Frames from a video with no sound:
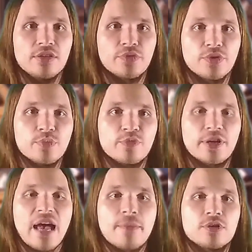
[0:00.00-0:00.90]
of room for
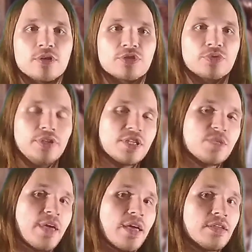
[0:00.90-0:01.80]
capital to
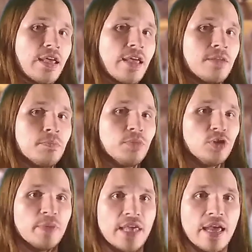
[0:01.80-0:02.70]
re-expand and
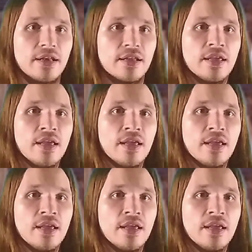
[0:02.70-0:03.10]
bloom again.